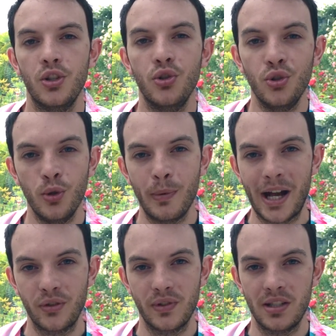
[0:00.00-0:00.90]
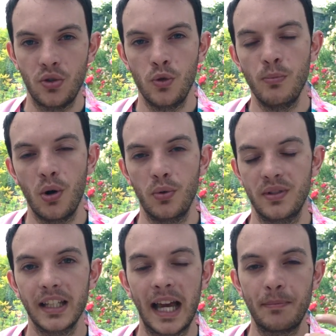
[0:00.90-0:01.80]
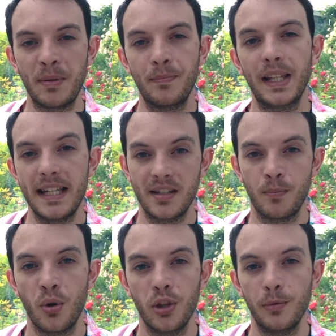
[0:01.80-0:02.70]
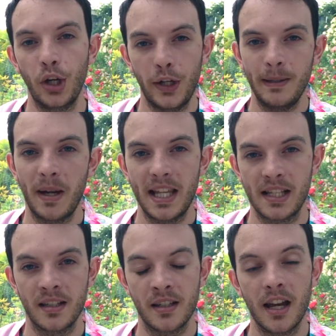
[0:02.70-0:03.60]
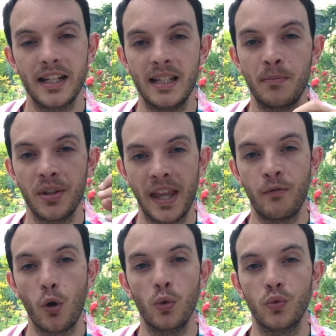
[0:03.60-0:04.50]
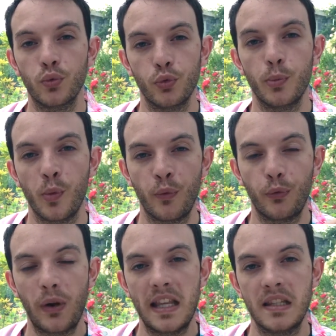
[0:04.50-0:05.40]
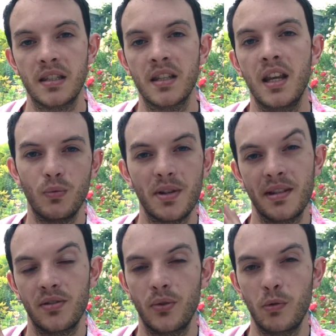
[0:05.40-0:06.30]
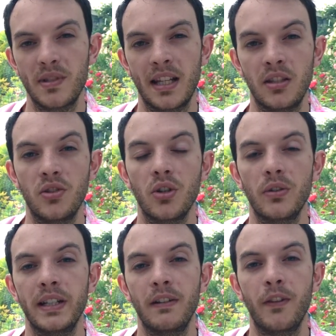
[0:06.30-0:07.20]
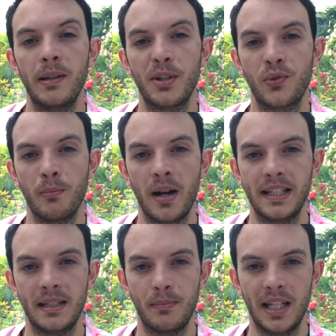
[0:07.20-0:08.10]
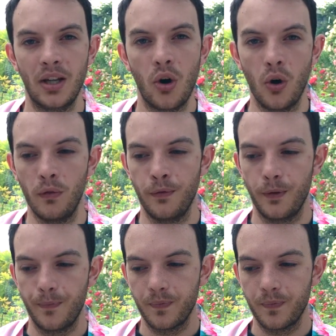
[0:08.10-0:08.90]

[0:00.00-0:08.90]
new boundaries, new molds that had been placed upon them not only by their society but their own group of friends. Whilst the story was set in Turin, it very much reminded me of